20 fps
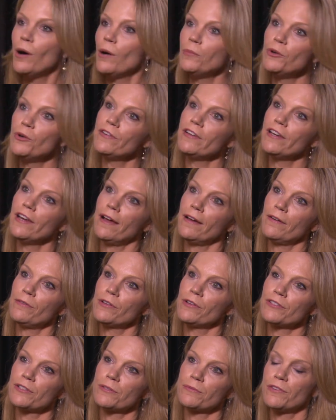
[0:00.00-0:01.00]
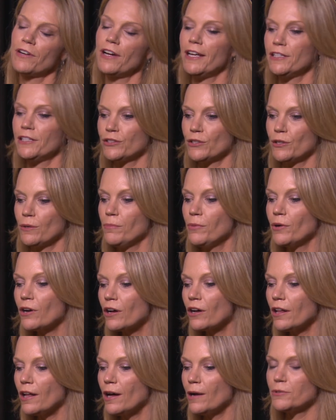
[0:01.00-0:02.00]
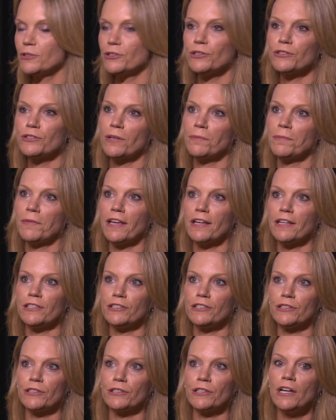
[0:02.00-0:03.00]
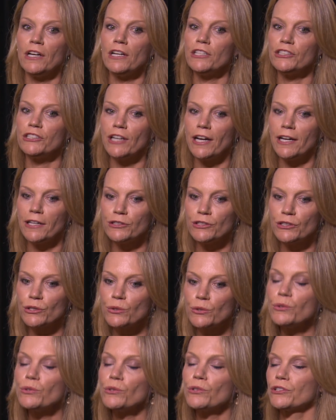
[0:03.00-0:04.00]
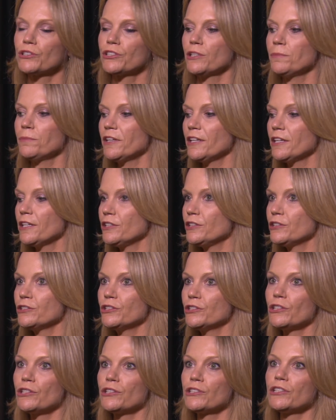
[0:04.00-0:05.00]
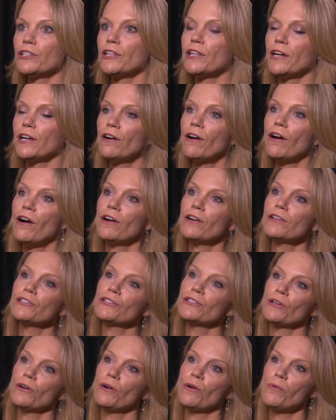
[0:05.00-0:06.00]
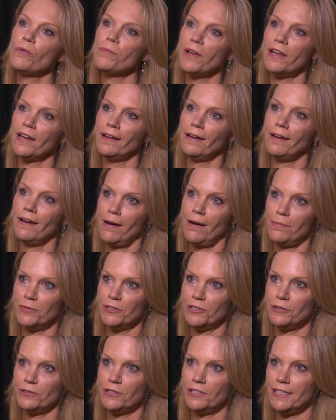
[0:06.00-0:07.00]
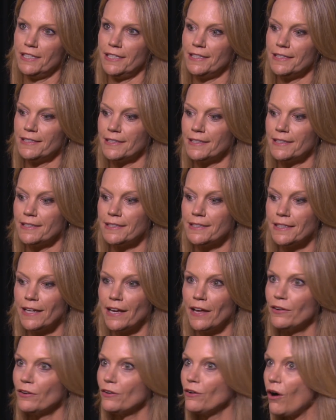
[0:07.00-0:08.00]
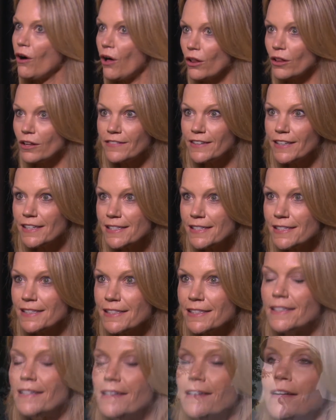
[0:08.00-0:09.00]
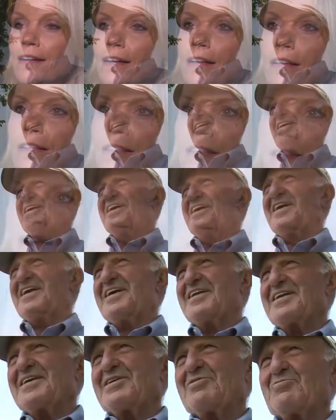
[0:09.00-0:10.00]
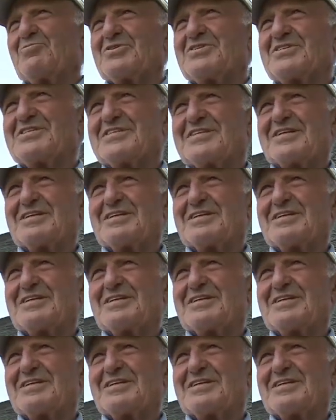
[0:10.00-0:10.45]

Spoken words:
movie night with some friends, or a book club, or do something at your child's school, or something at your church. There are so many opportunities, and together, all of us, leveraging our collective